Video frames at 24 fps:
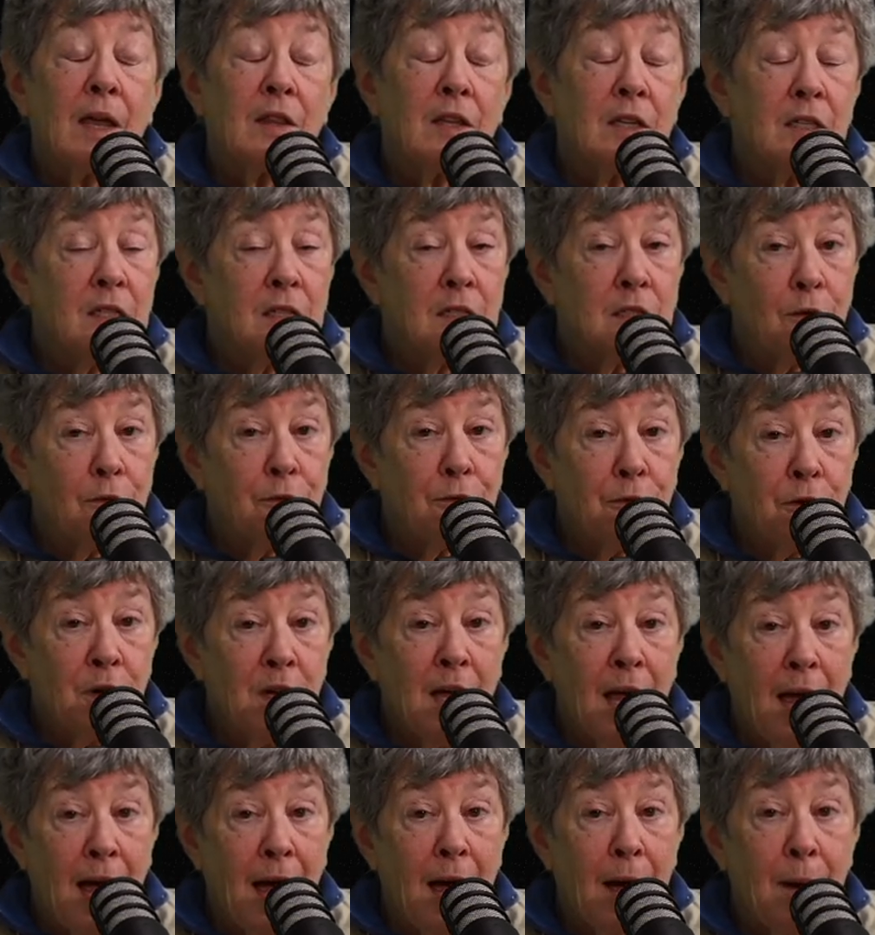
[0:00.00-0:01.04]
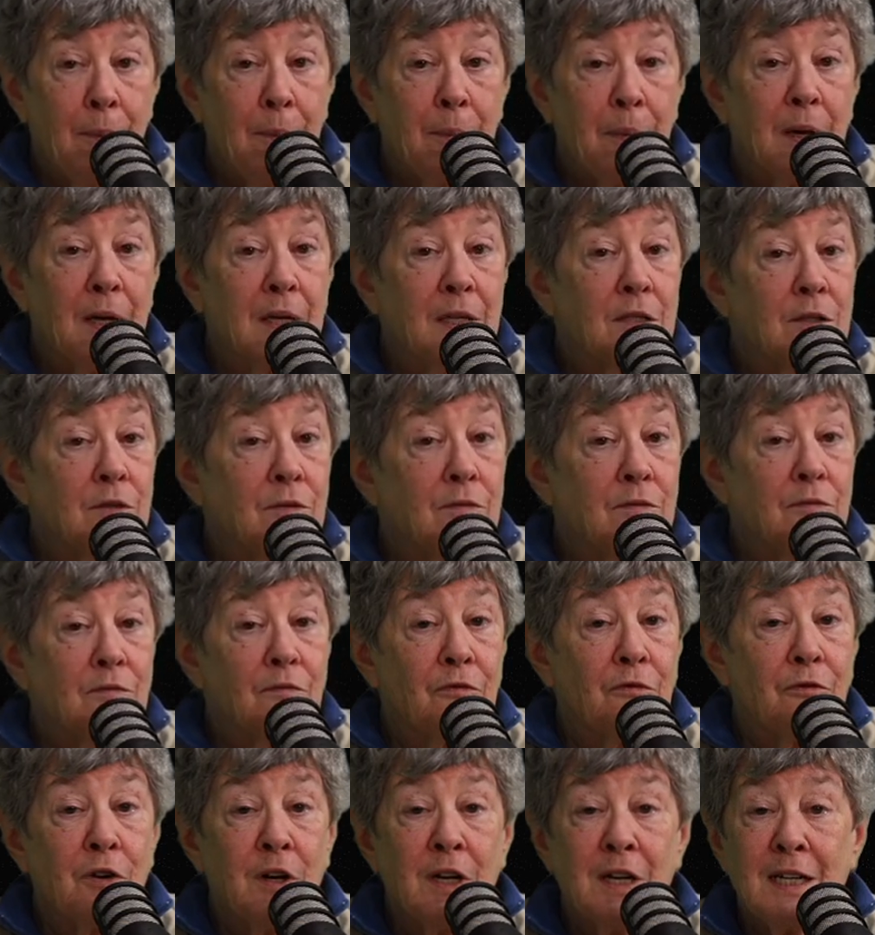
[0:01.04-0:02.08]
This is a free app. It's
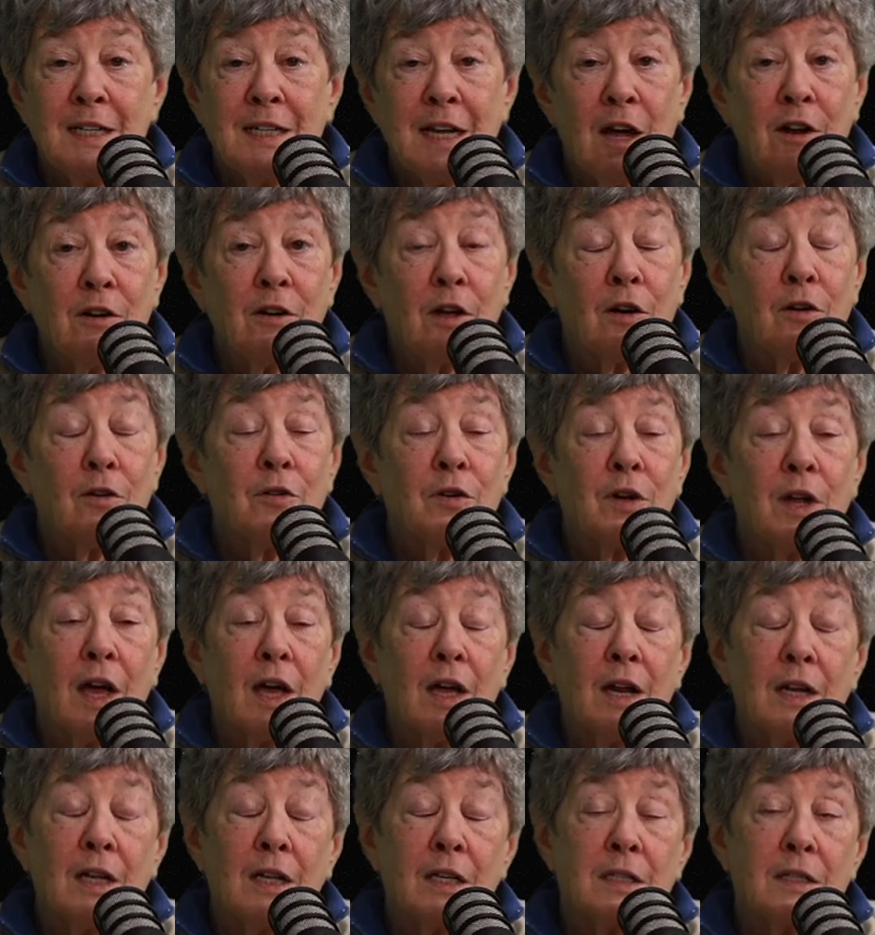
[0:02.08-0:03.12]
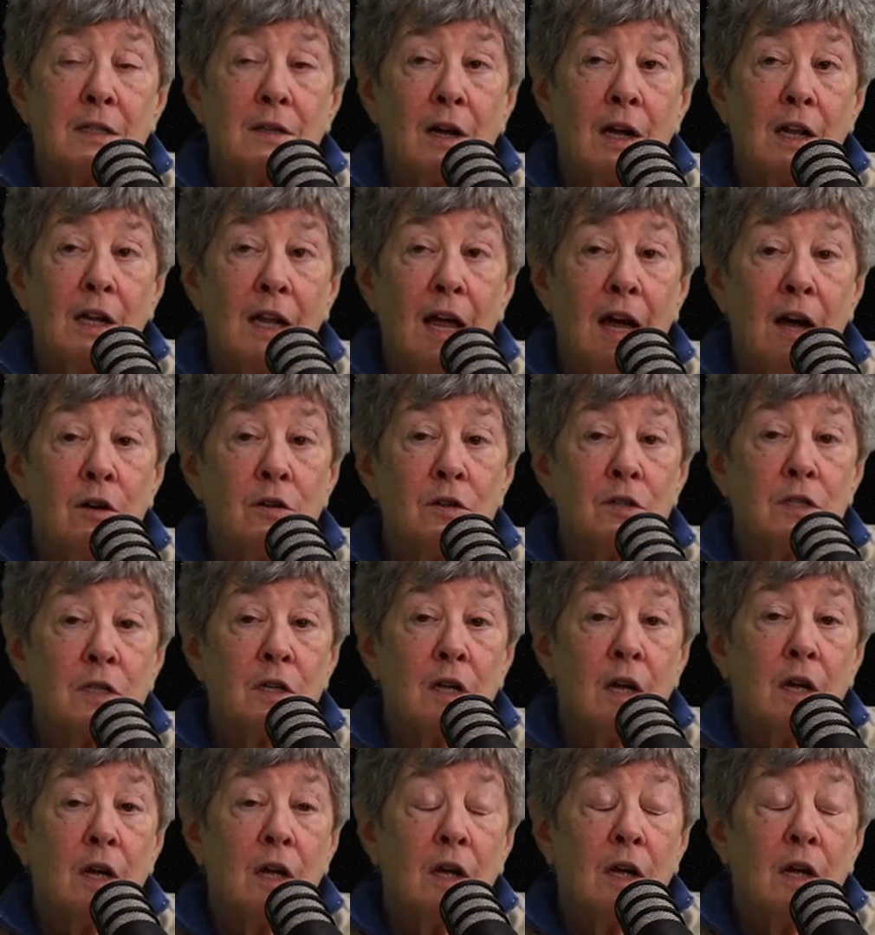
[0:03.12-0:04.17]
free to download, and it allows
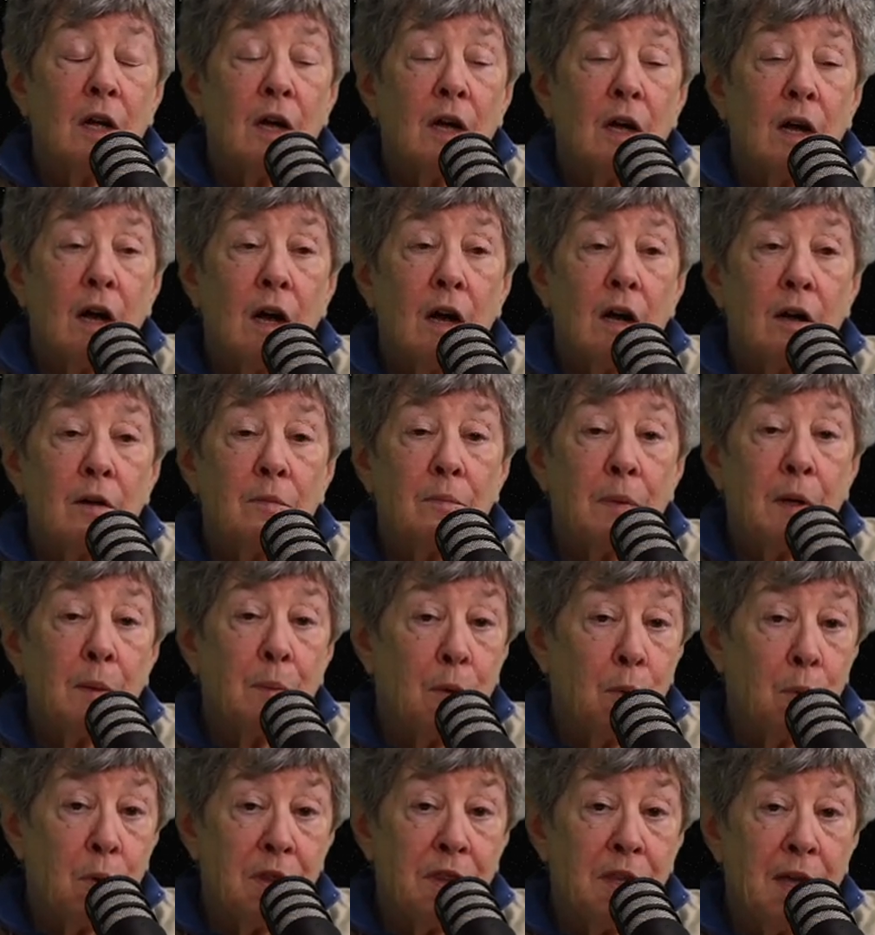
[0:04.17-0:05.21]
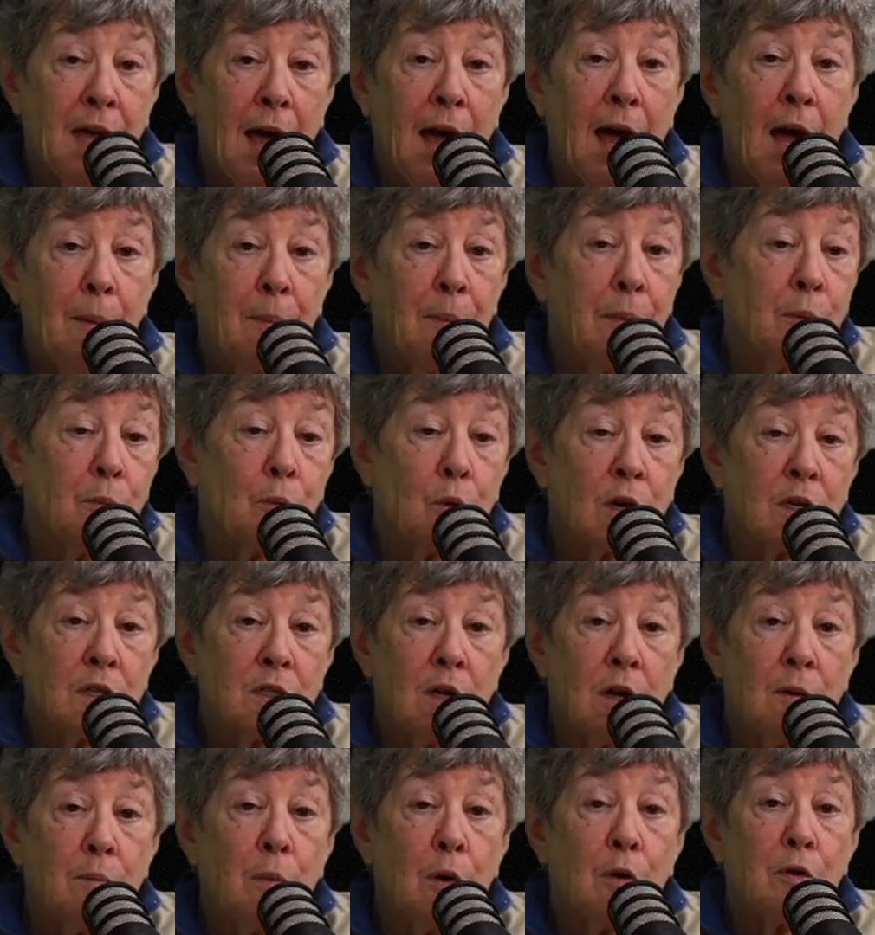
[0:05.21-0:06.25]
people with the app, it works
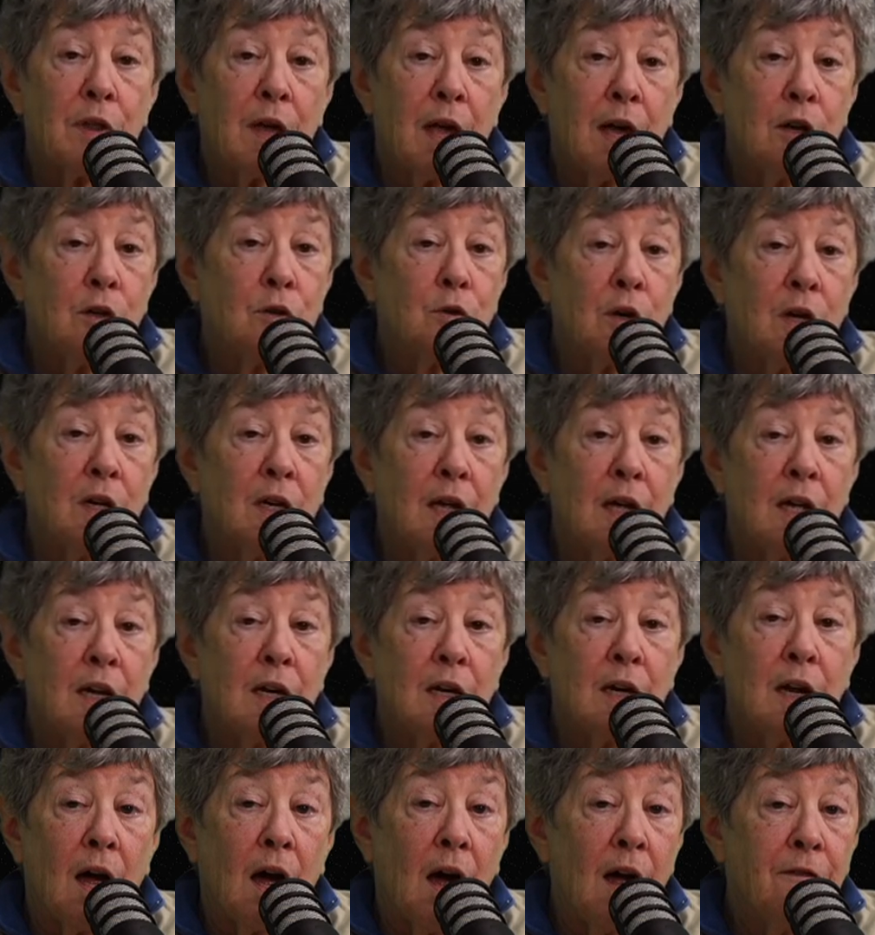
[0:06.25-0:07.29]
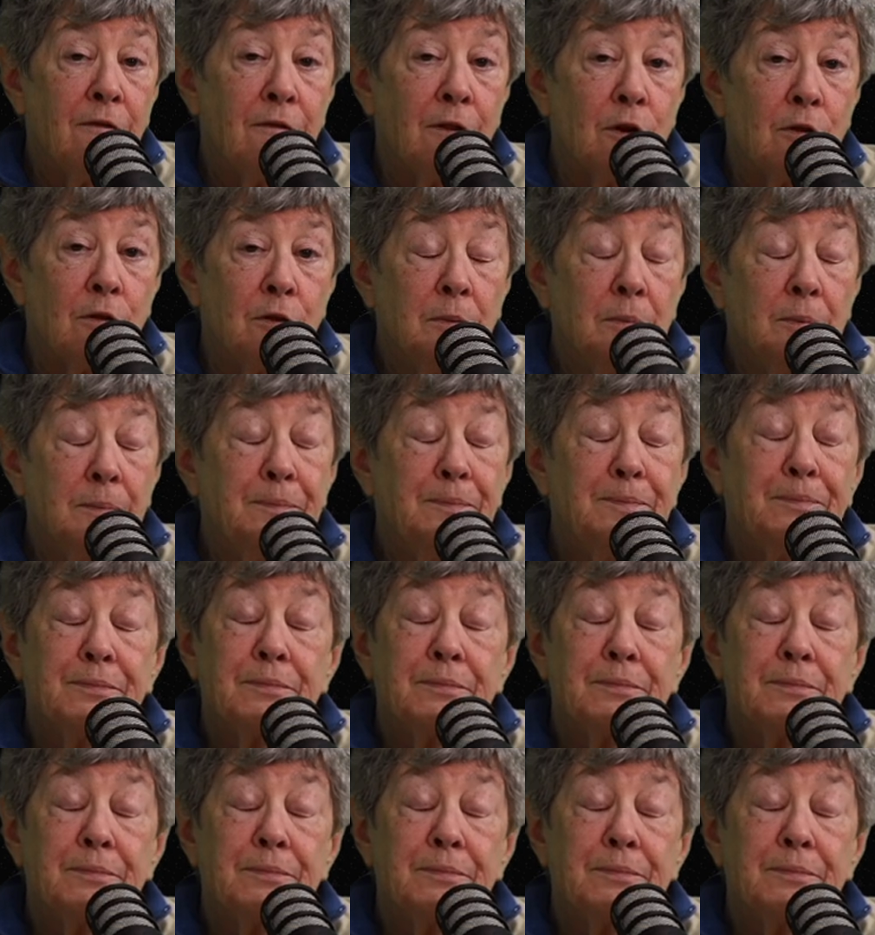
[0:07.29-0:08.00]
on both Android and iPhone,